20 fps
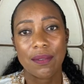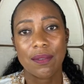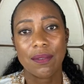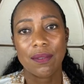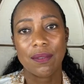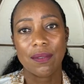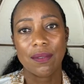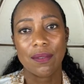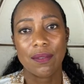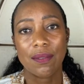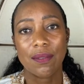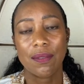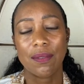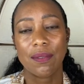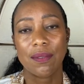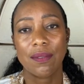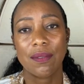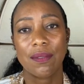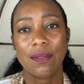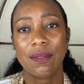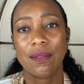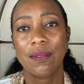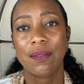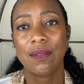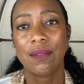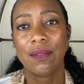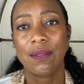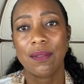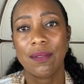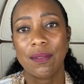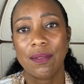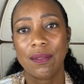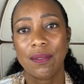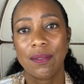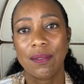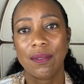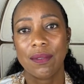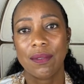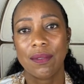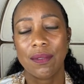
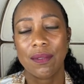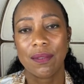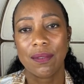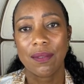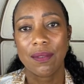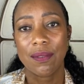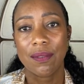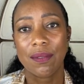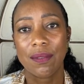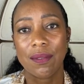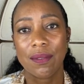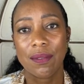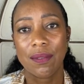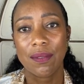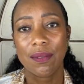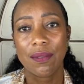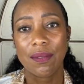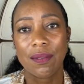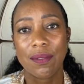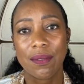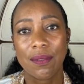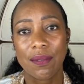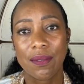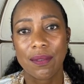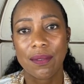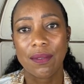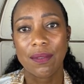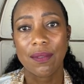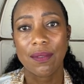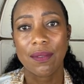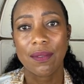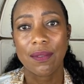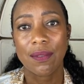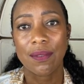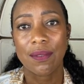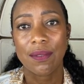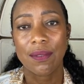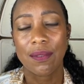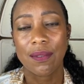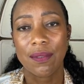
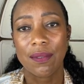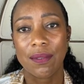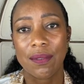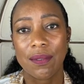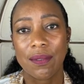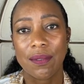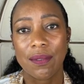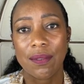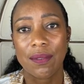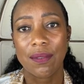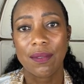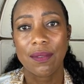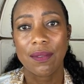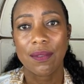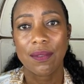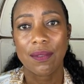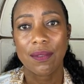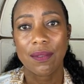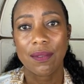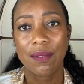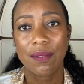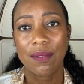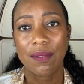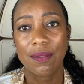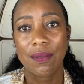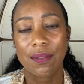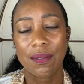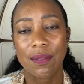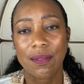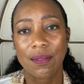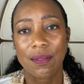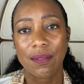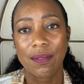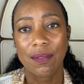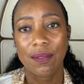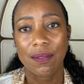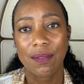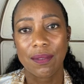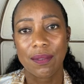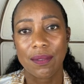
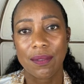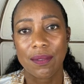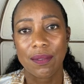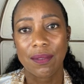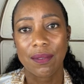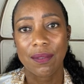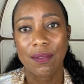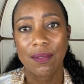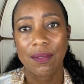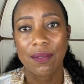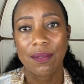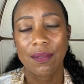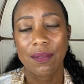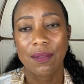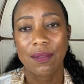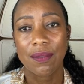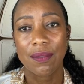This person isn't speaking.